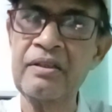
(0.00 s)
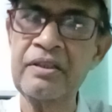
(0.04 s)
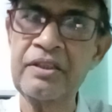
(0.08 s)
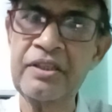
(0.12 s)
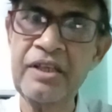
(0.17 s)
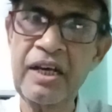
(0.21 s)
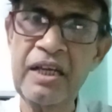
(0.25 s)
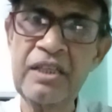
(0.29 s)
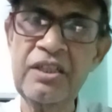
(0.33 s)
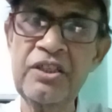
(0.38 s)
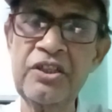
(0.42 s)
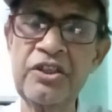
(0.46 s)

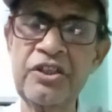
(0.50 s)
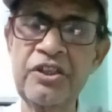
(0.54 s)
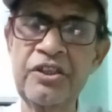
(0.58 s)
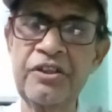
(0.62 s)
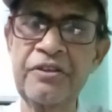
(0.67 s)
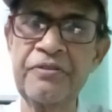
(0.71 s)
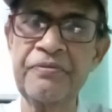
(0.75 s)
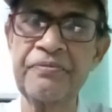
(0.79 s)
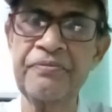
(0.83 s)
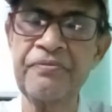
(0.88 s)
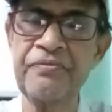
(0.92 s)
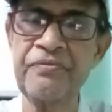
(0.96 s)
just
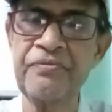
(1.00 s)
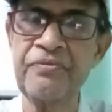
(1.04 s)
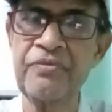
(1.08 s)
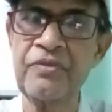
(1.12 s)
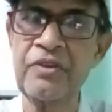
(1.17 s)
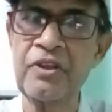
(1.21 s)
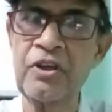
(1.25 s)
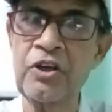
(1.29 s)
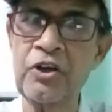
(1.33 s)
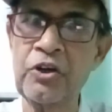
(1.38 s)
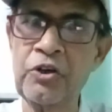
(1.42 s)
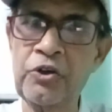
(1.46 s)

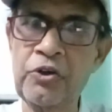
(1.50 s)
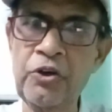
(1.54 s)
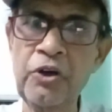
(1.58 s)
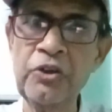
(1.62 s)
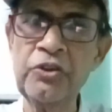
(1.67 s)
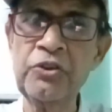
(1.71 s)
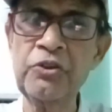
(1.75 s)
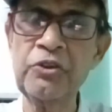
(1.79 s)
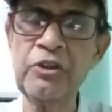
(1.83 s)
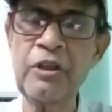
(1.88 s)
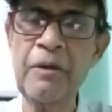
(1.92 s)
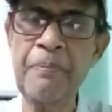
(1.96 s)

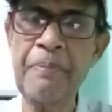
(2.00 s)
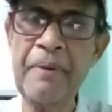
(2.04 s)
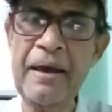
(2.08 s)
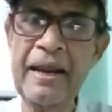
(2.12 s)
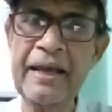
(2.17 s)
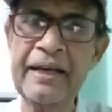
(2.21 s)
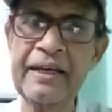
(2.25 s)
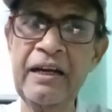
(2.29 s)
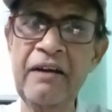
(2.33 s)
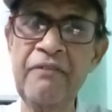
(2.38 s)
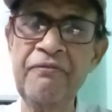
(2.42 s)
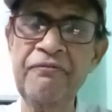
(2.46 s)
go through the
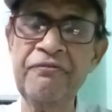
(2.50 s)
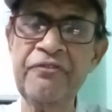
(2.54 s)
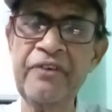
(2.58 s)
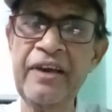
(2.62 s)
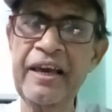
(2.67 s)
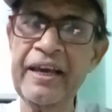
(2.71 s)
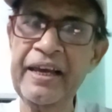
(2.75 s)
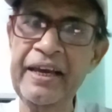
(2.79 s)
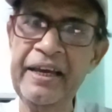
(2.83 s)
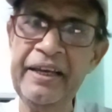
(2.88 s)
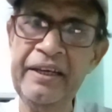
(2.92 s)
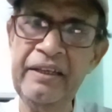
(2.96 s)
paragraph
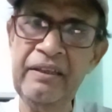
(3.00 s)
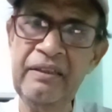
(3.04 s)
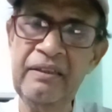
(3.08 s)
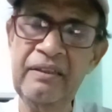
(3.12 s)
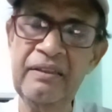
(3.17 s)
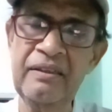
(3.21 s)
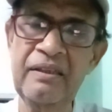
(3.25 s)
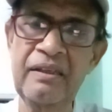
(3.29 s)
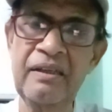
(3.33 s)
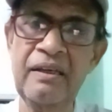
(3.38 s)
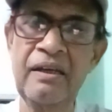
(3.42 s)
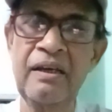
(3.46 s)

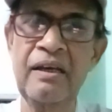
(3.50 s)
again